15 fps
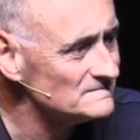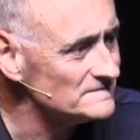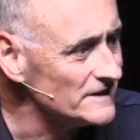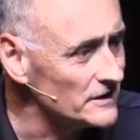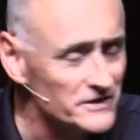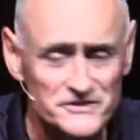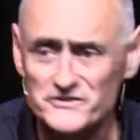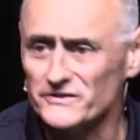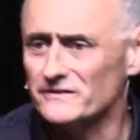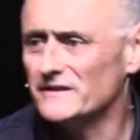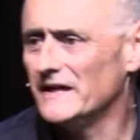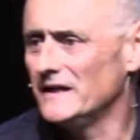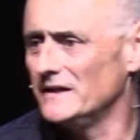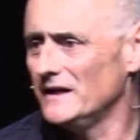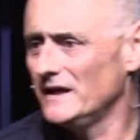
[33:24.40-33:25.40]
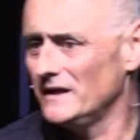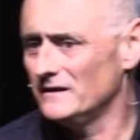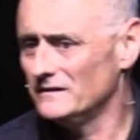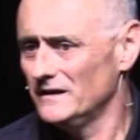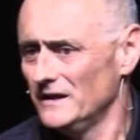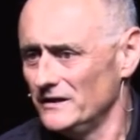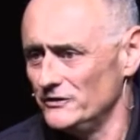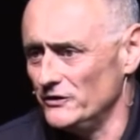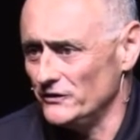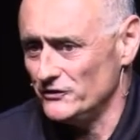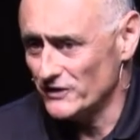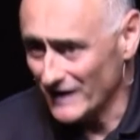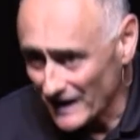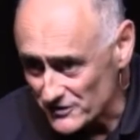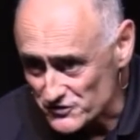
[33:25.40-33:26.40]
Now listen, it, it you,
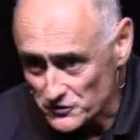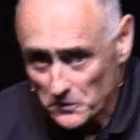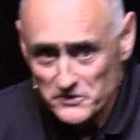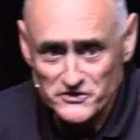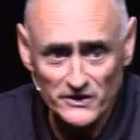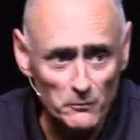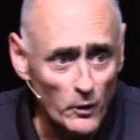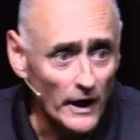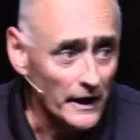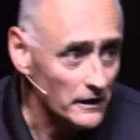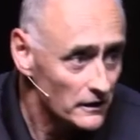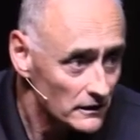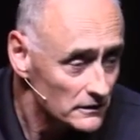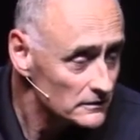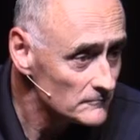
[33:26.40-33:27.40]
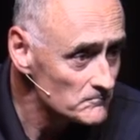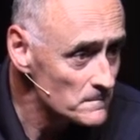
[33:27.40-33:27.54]
you got to start somewhere.